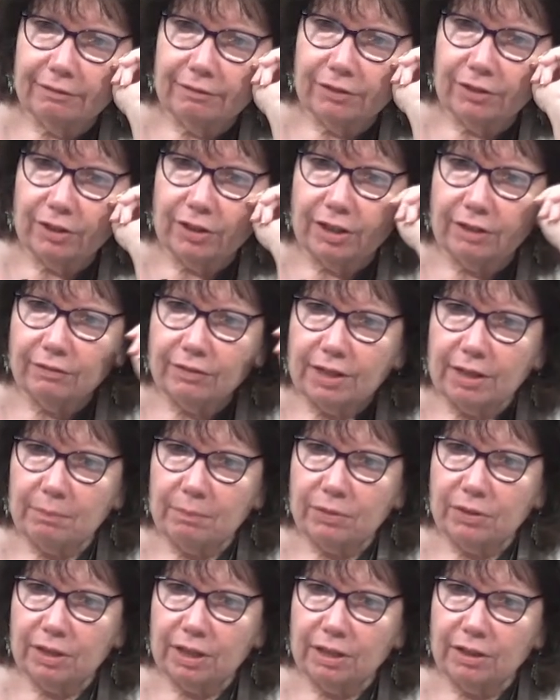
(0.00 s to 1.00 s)
You're going to give
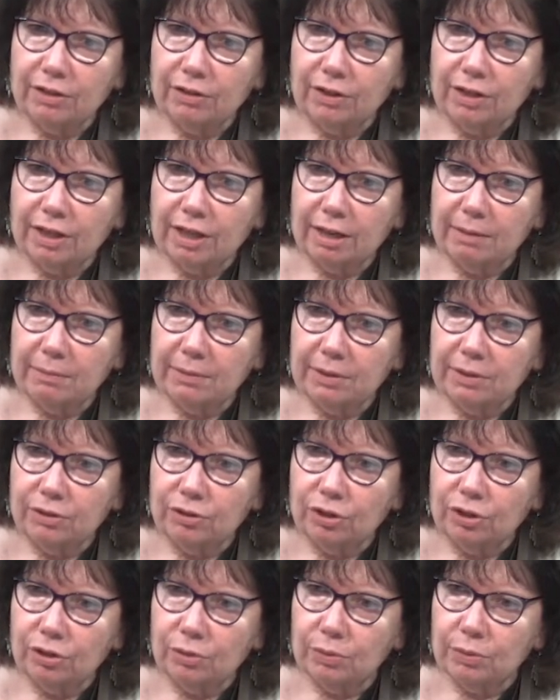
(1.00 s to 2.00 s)
10% of your income to the
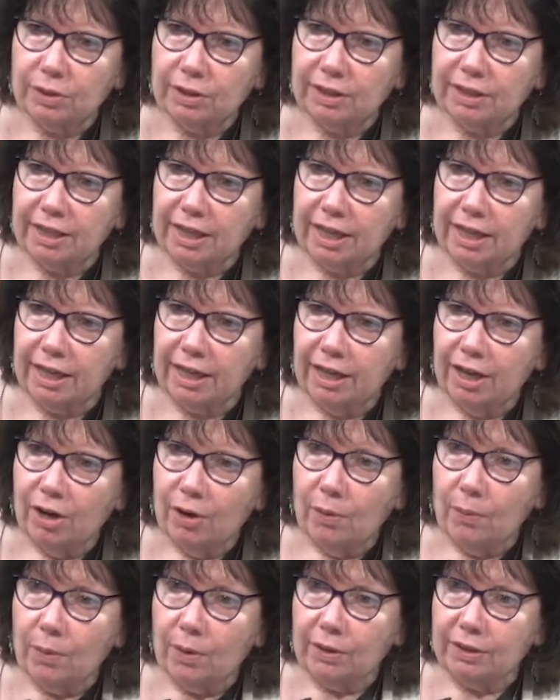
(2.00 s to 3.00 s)
church. We're going to say,
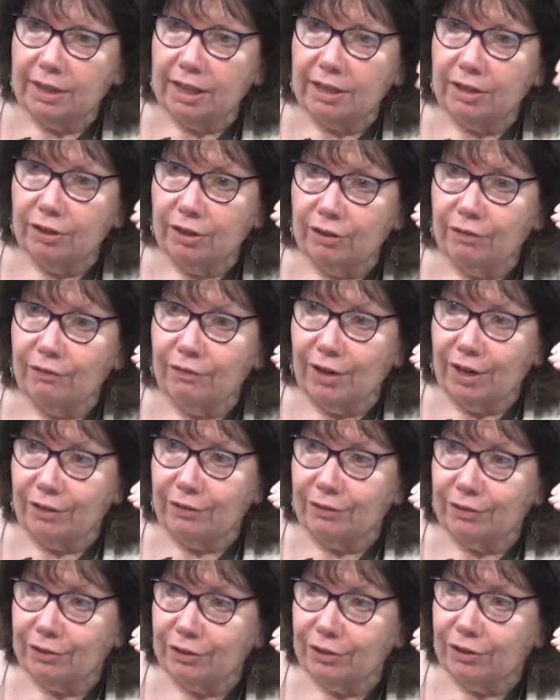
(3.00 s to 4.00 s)
well done, good and faithful
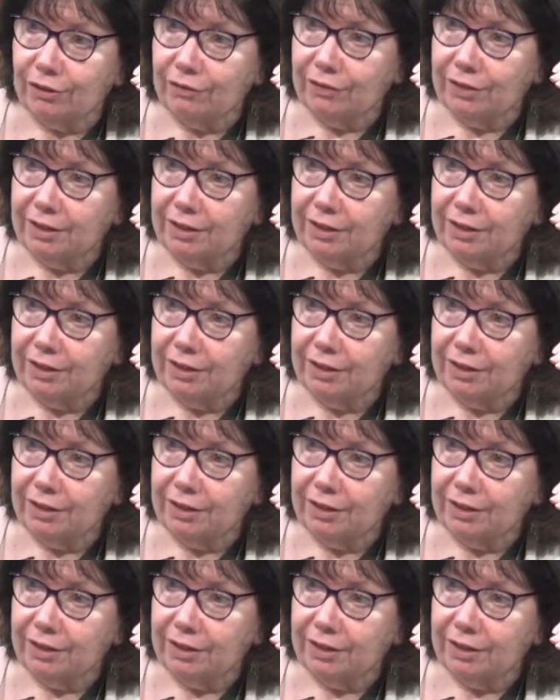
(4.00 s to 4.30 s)
servant.